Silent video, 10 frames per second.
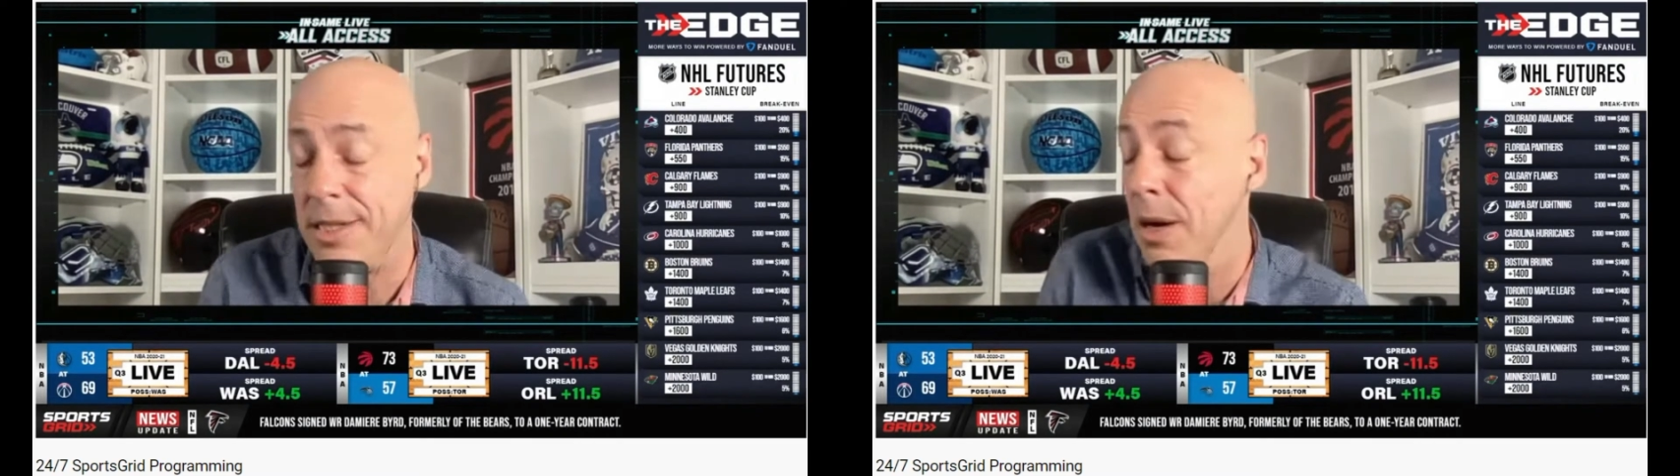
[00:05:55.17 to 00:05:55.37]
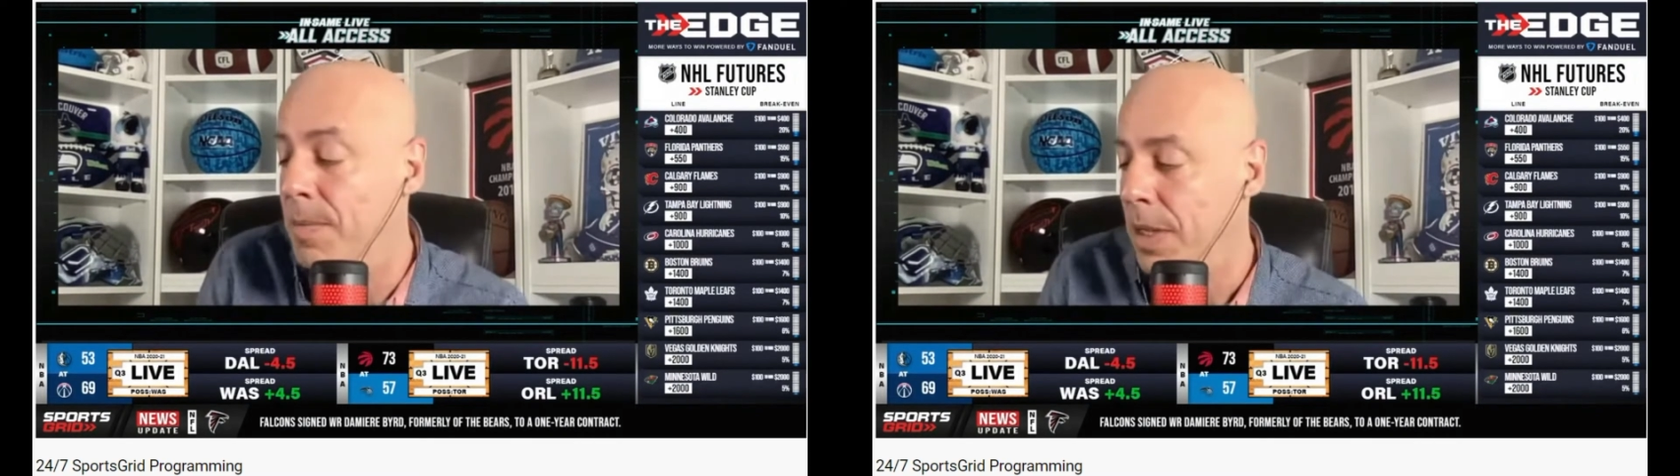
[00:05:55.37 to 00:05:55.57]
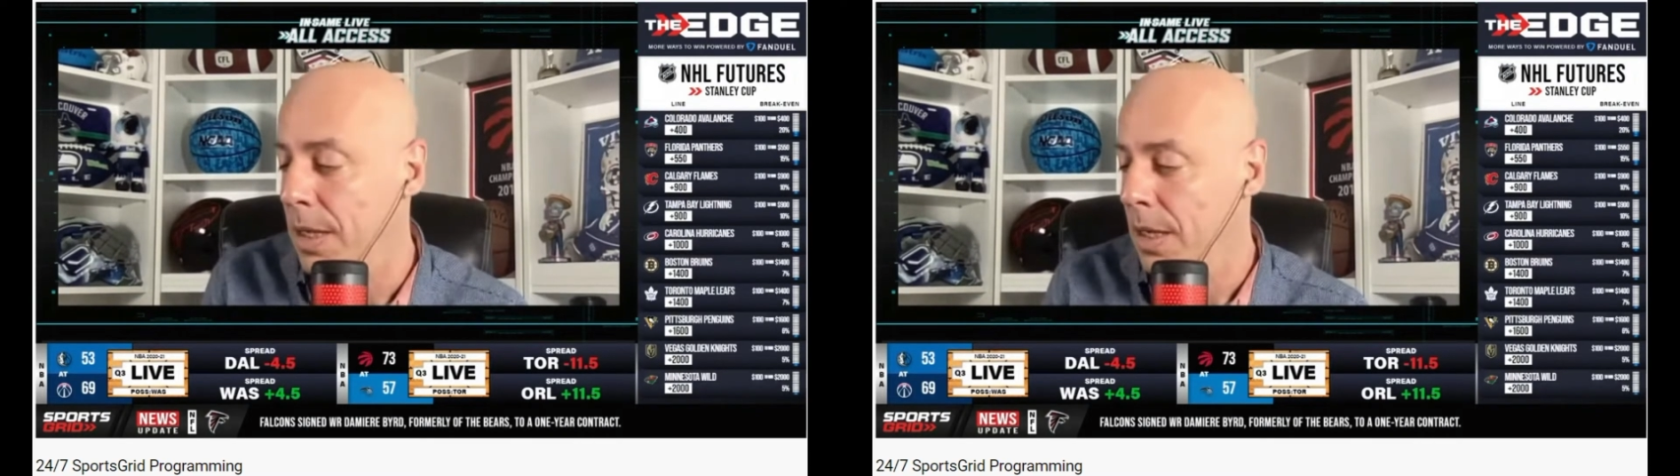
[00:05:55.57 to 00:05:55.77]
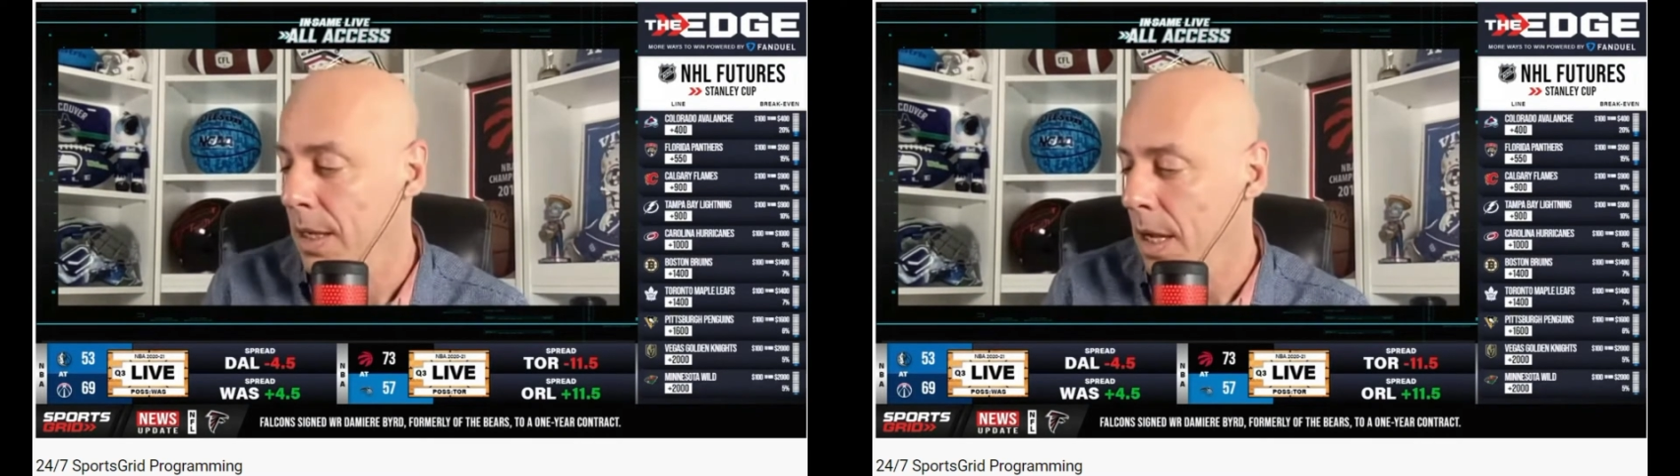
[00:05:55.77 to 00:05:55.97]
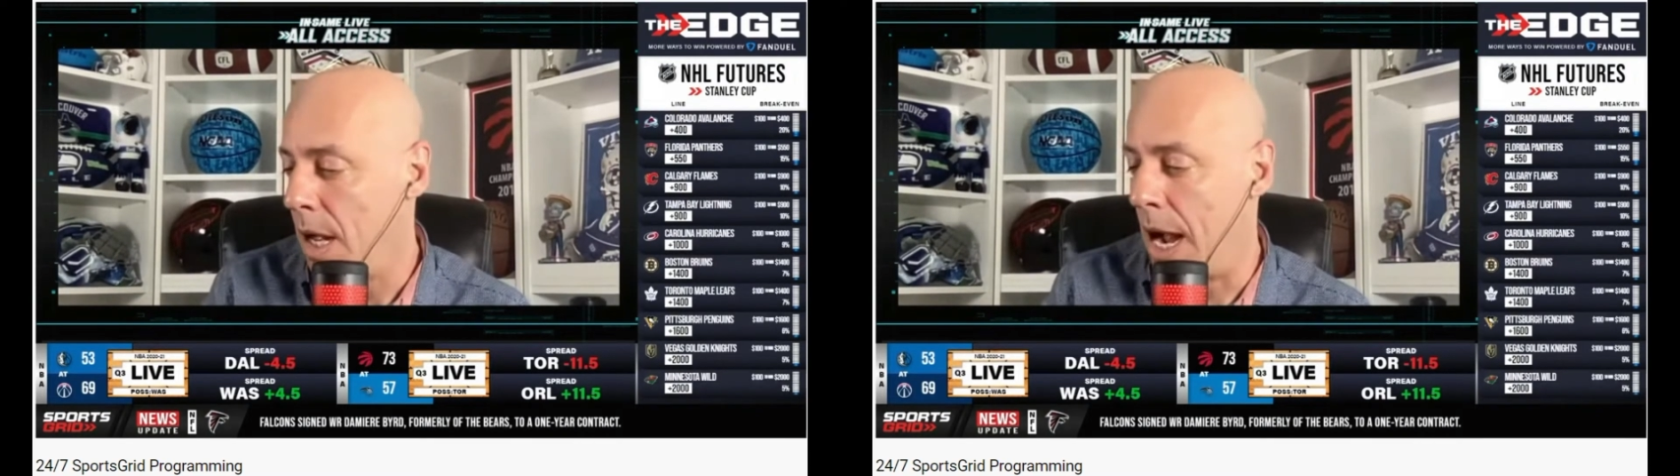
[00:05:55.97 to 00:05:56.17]
So
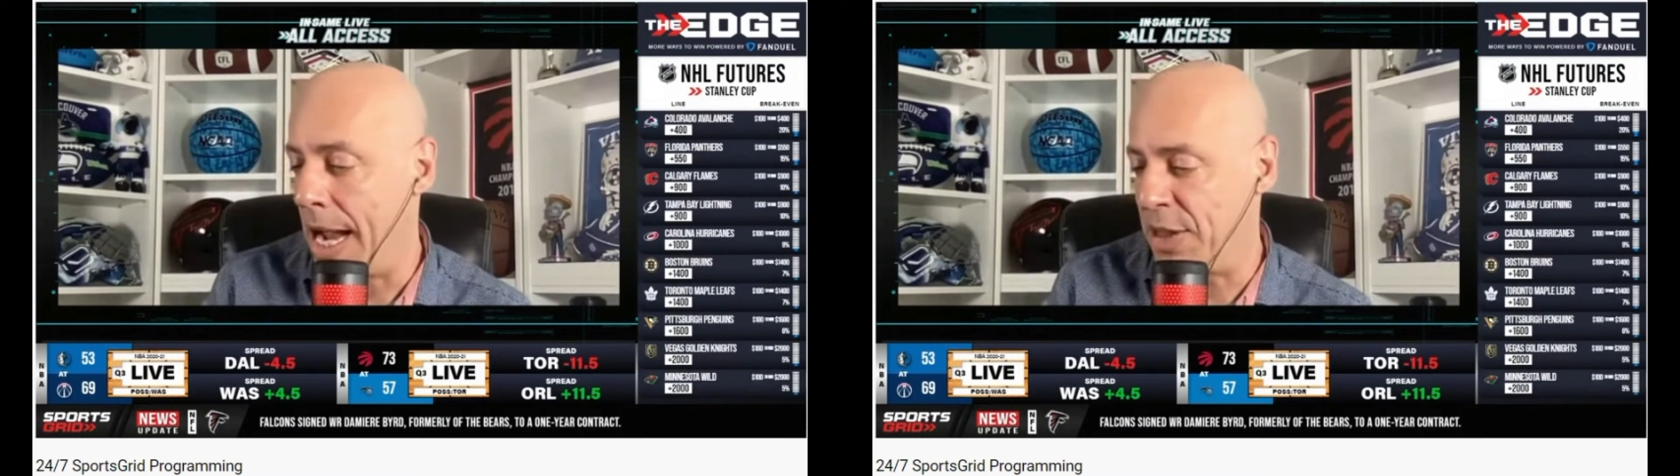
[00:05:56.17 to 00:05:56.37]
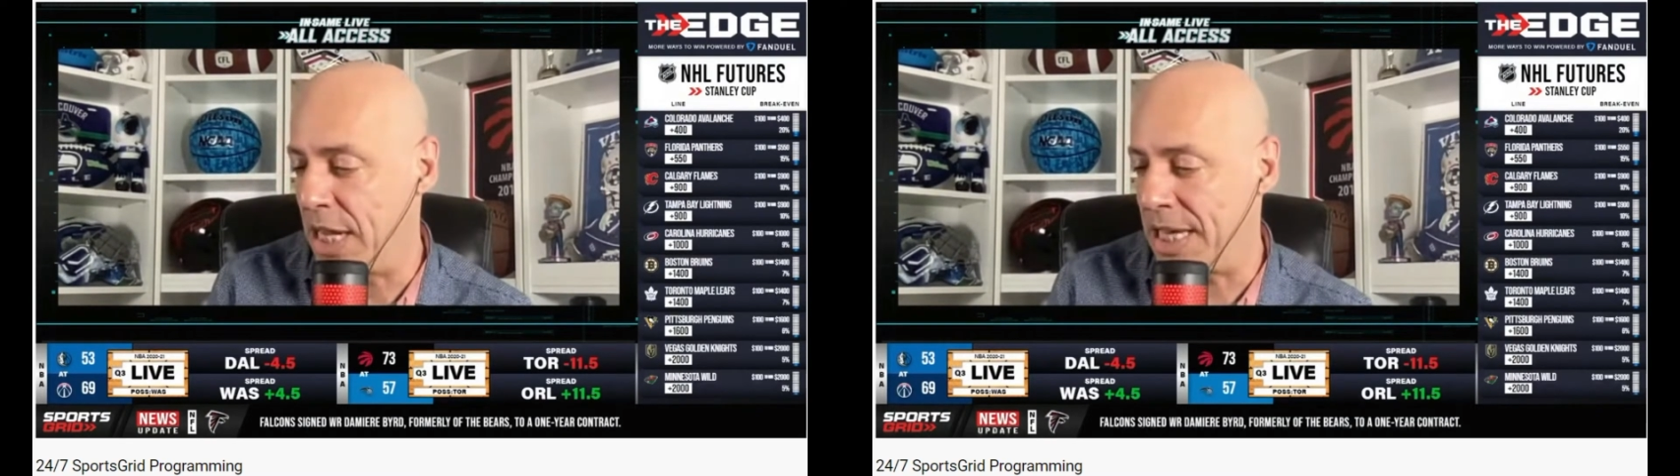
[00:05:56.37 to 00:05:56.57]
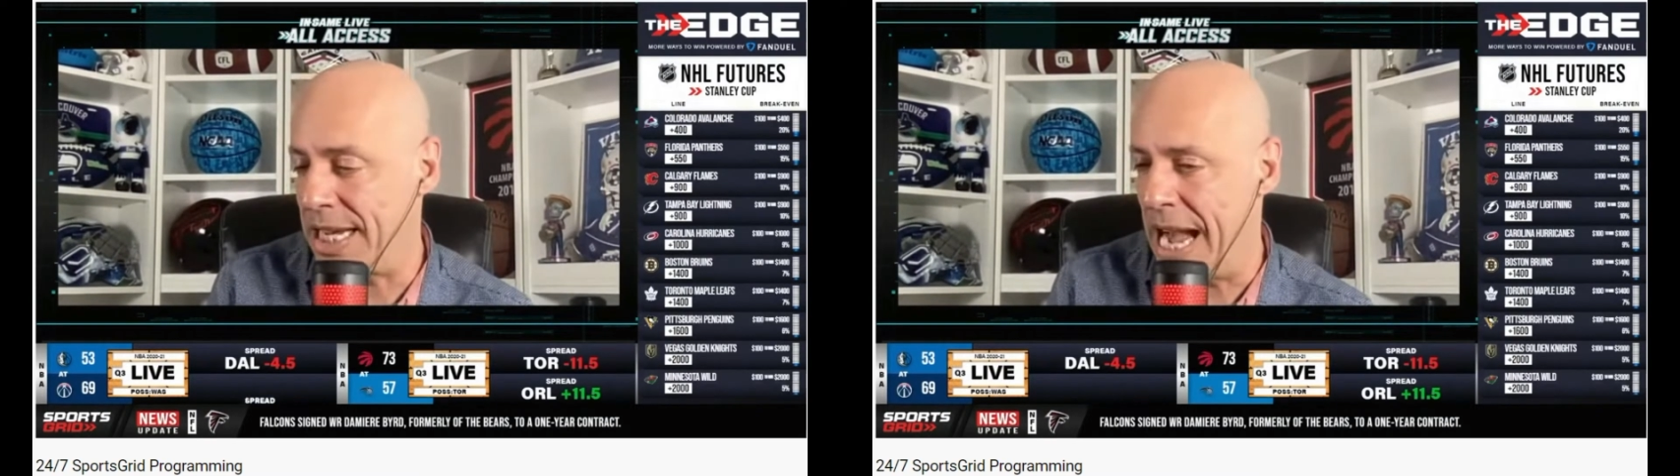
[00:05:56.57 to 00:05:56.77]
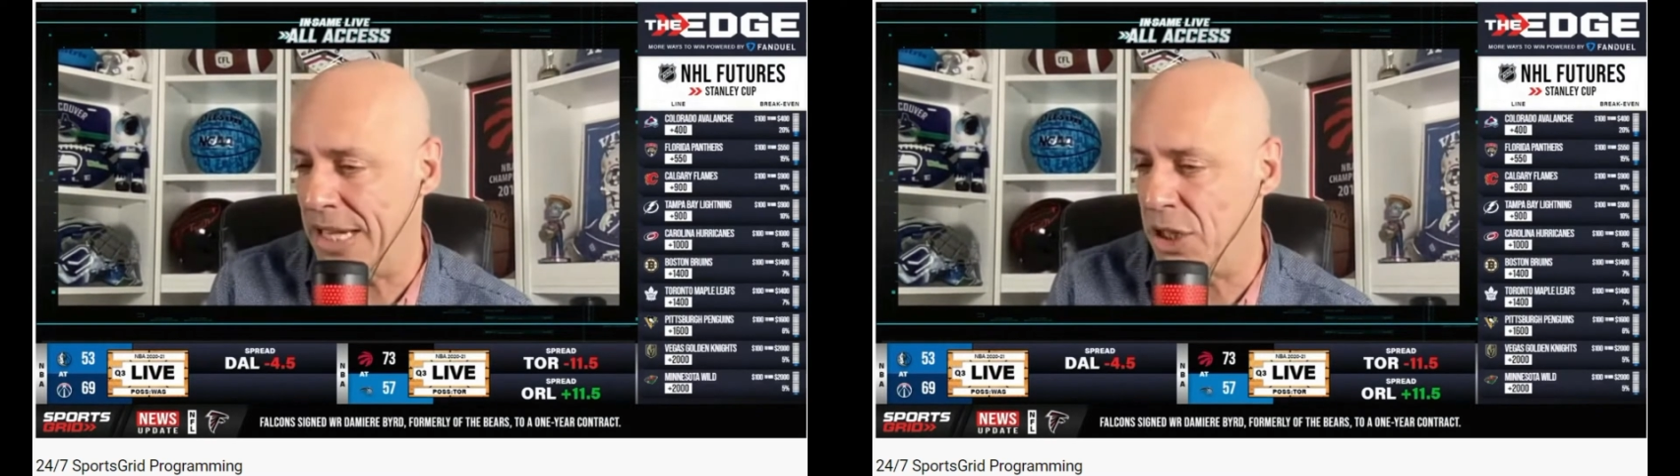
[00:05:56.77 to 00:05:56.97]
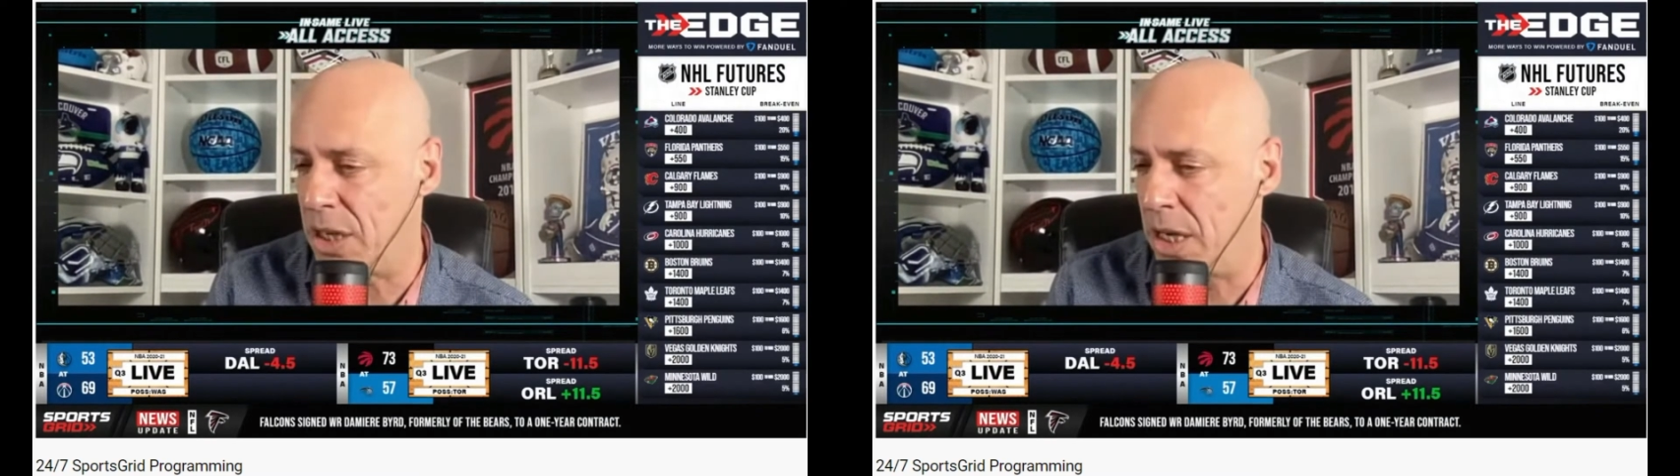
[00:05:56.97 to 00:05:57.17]
I think the
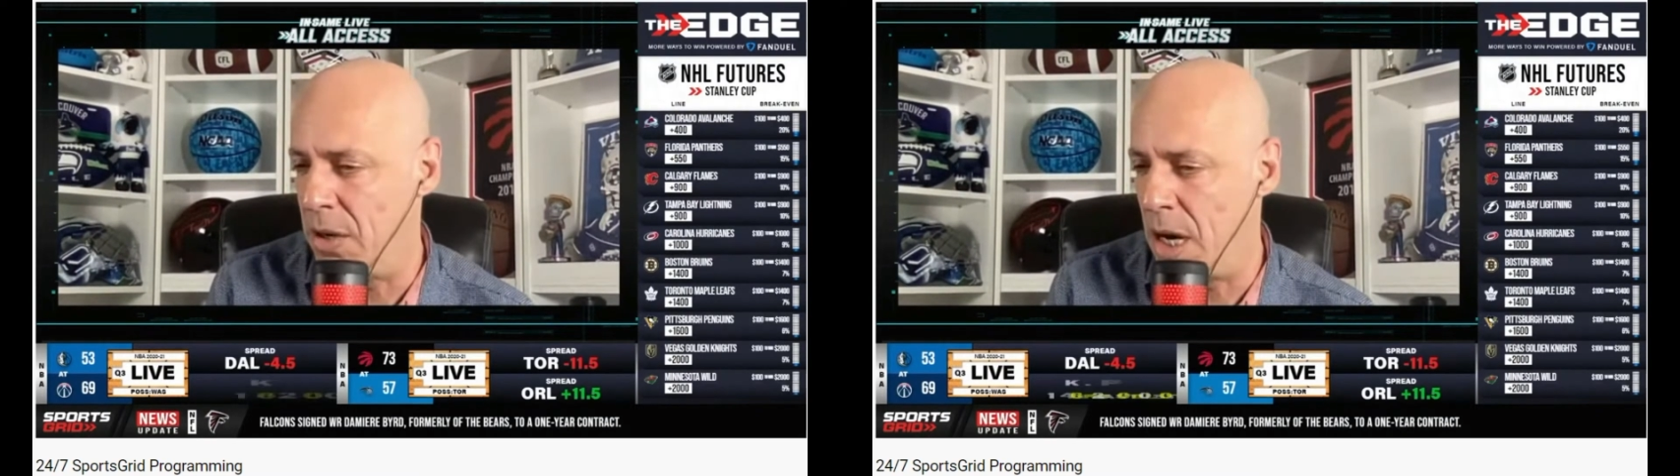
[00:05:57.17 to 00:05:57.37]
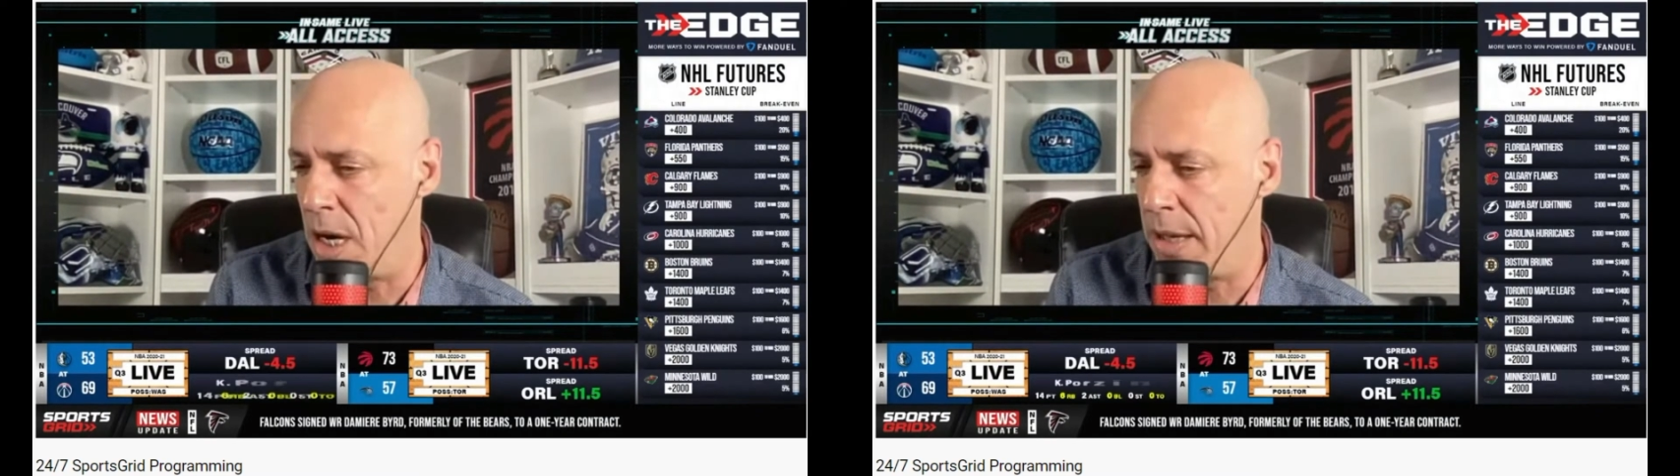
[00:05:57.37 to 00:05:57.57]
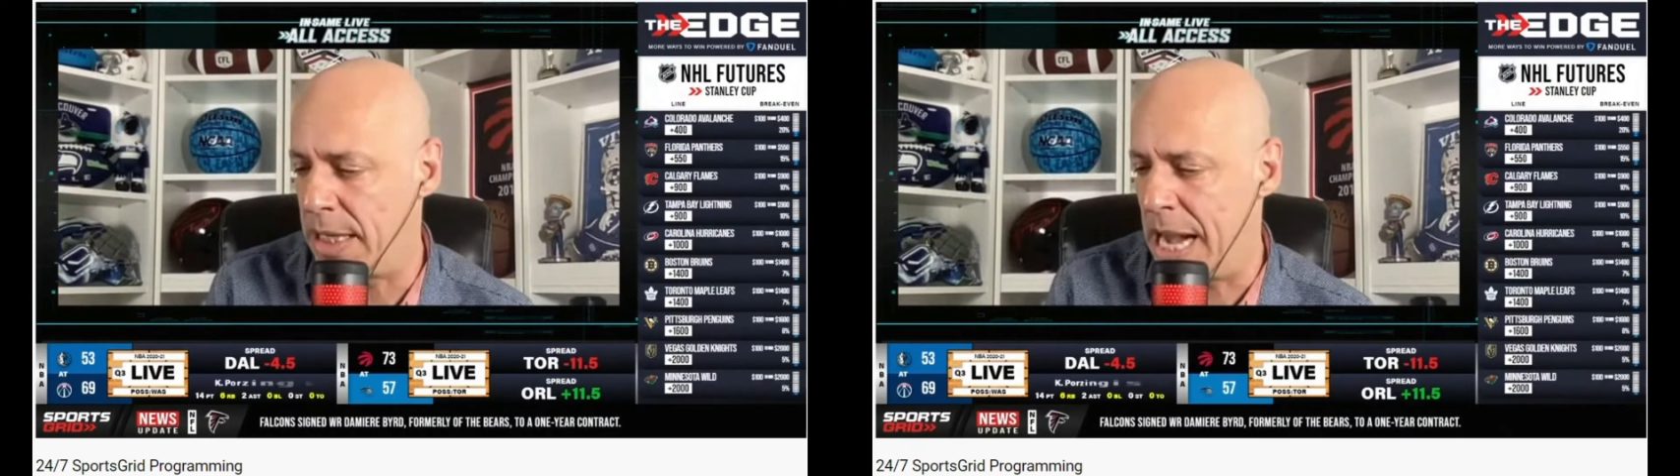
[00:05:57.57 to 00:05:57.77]
Cats are going to